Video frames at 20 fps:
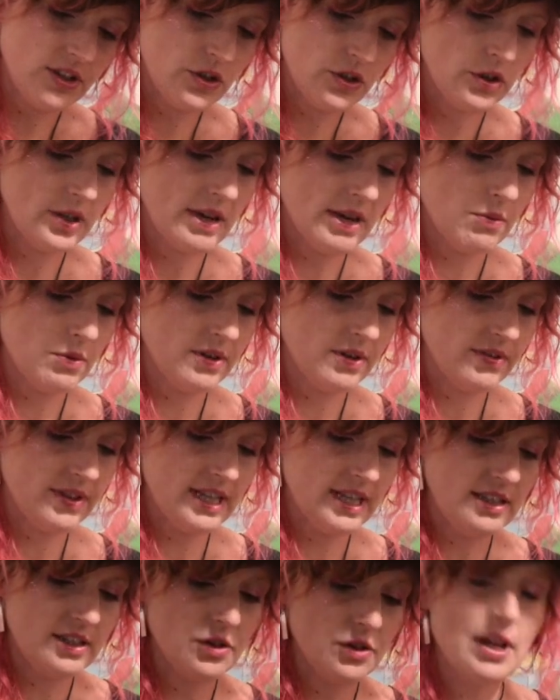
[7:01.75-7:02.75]
do get one of
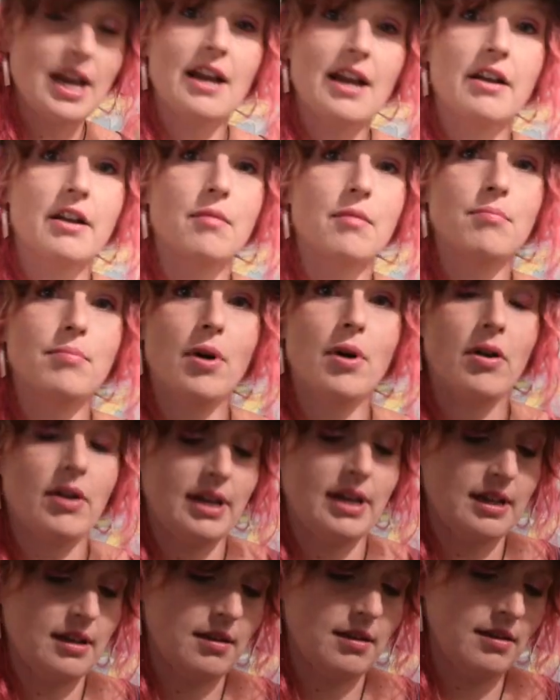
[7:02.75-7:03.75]
these, you can
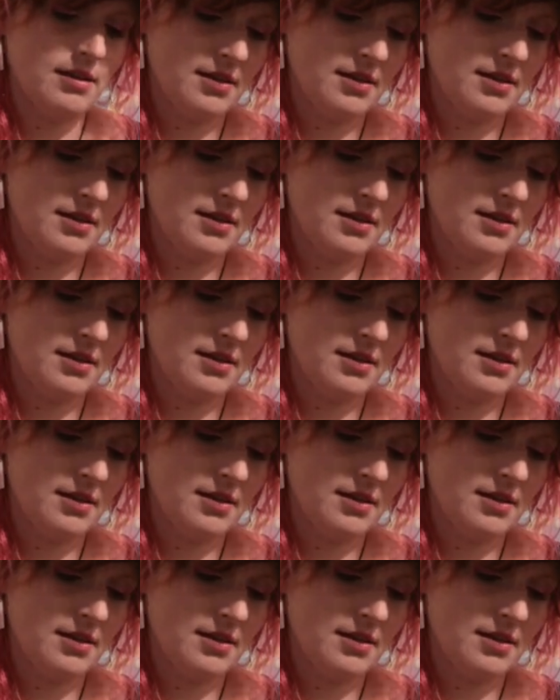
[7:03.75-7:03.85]
combine